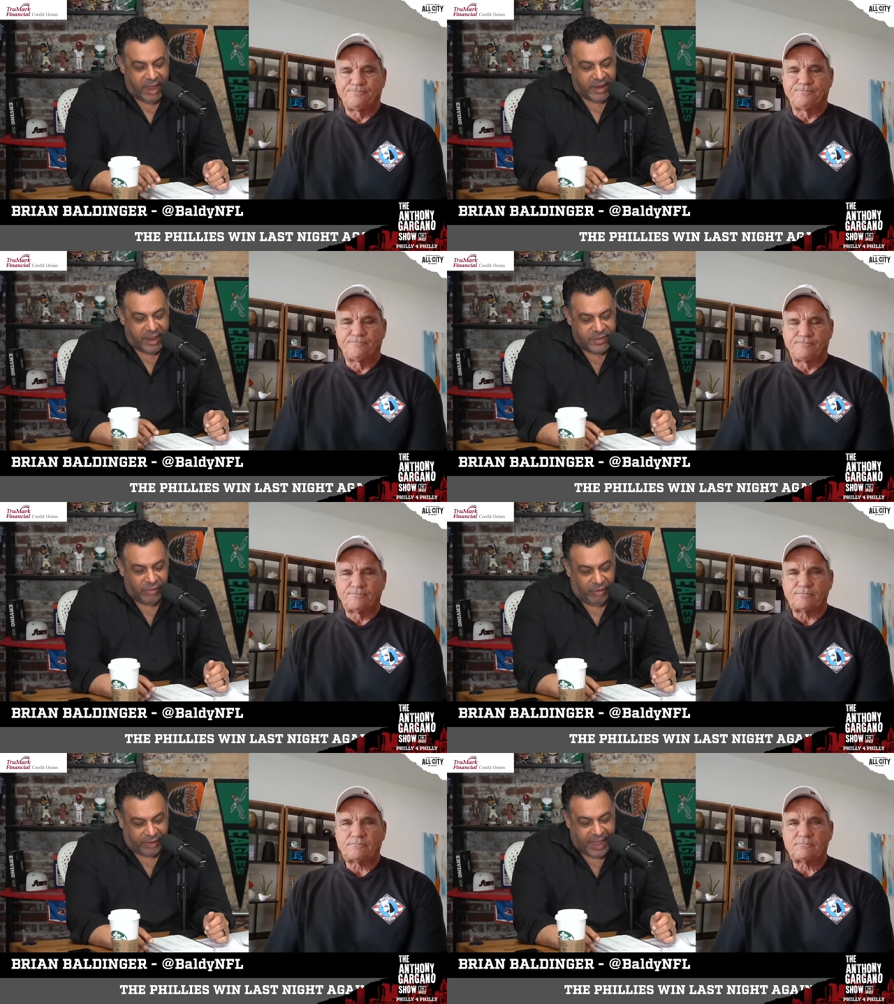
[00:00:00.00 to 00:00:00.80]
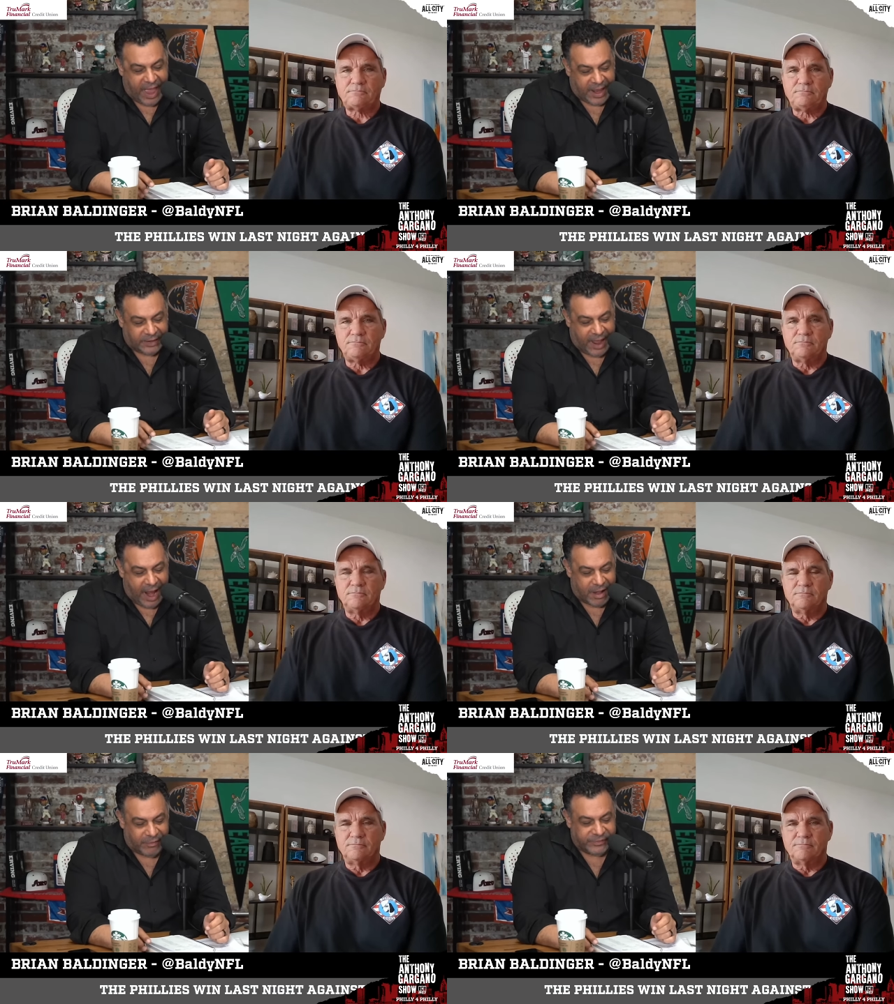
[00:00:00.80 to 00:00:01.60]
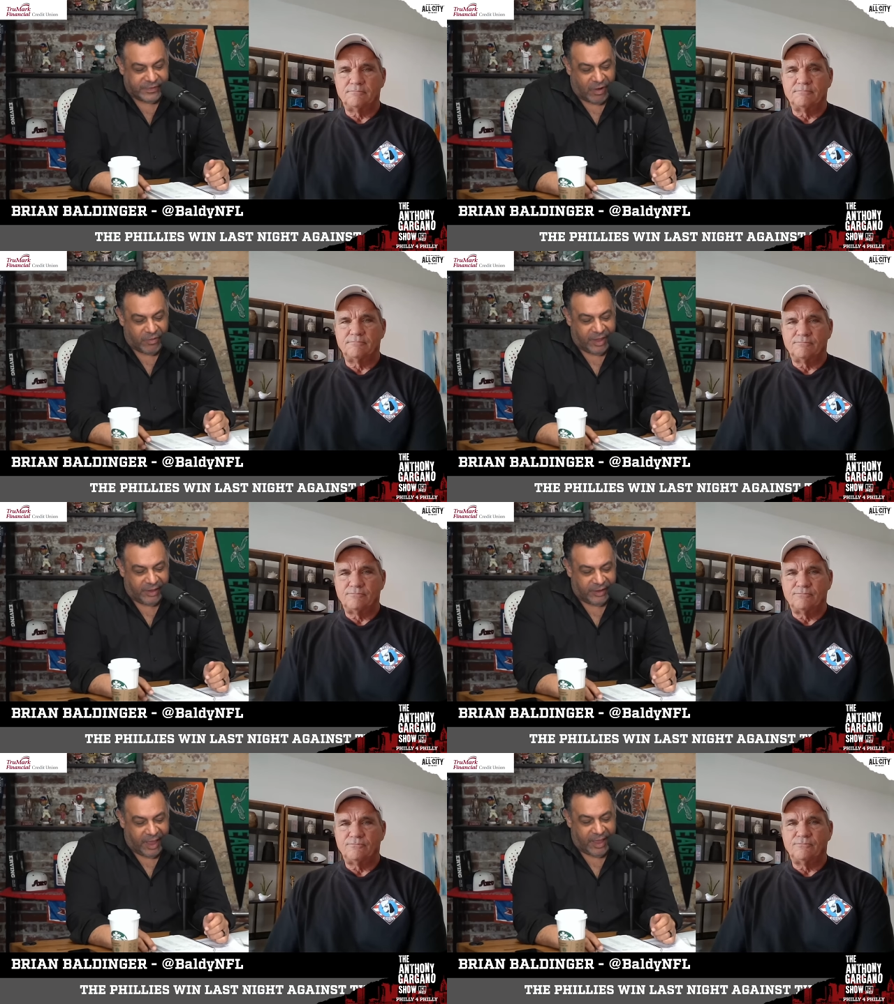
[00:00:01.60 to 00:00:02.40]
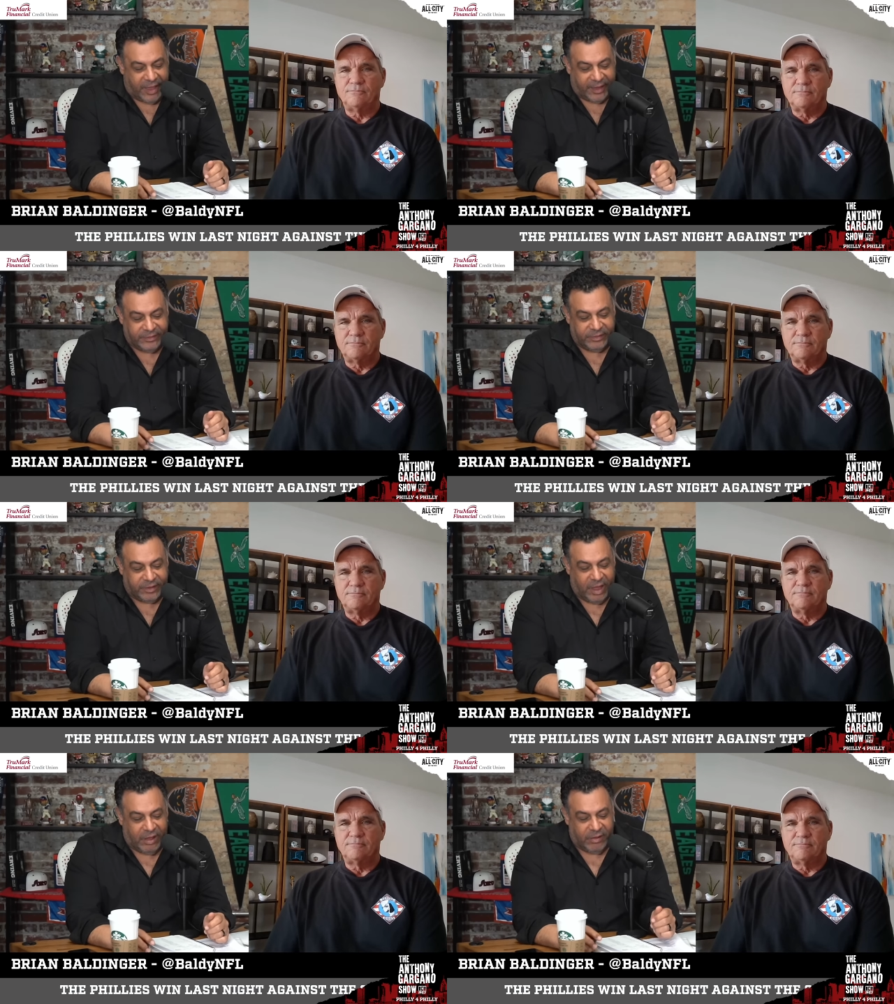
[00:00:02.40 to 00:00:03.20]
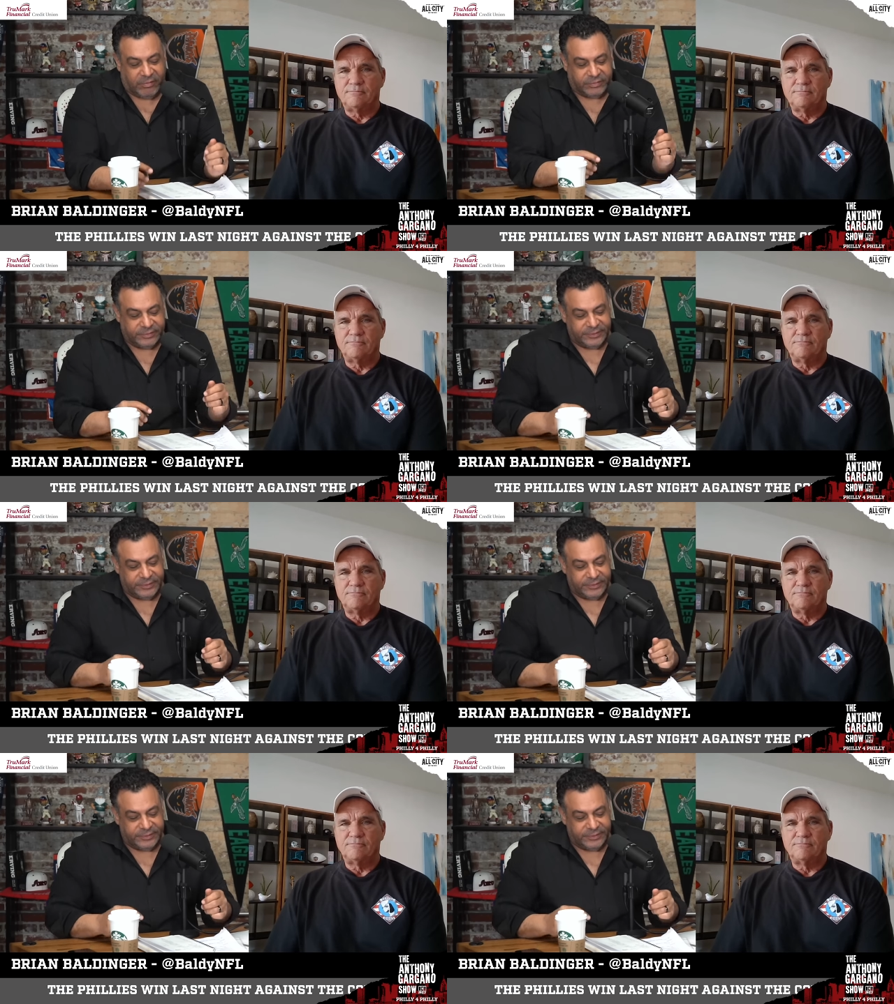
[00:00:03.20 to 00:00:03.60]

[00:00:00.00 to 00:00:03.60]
Speaker 1: and then you look at Arizona and you go,